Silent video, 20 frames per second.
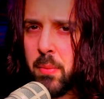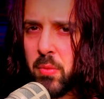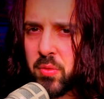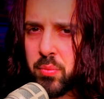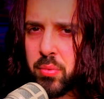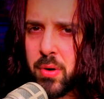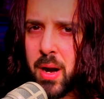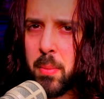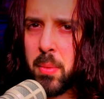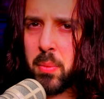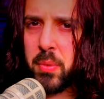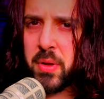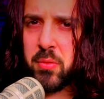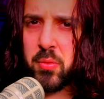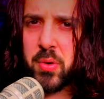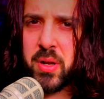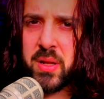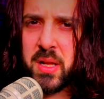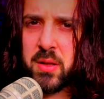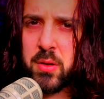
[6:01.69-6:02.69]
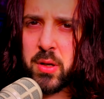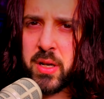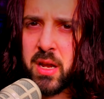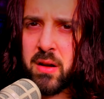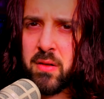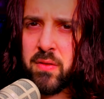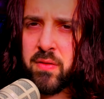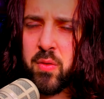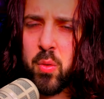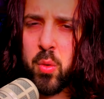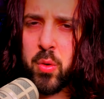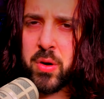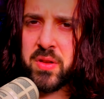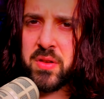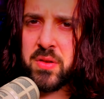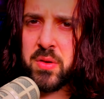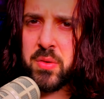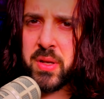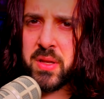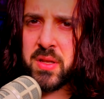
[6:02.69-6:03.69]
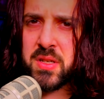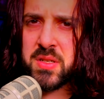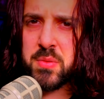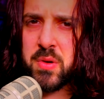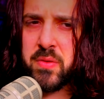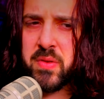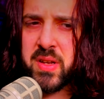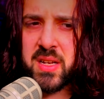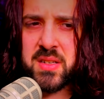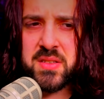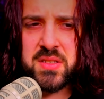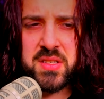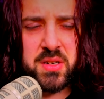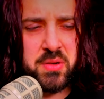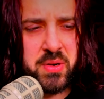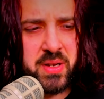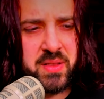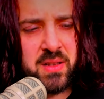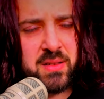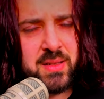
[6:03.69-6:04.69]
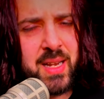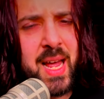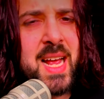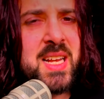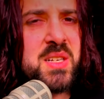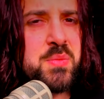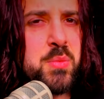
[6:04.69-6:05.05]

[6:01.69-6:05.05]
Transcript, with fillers: was probably really looking forward to doing this movie, considering the last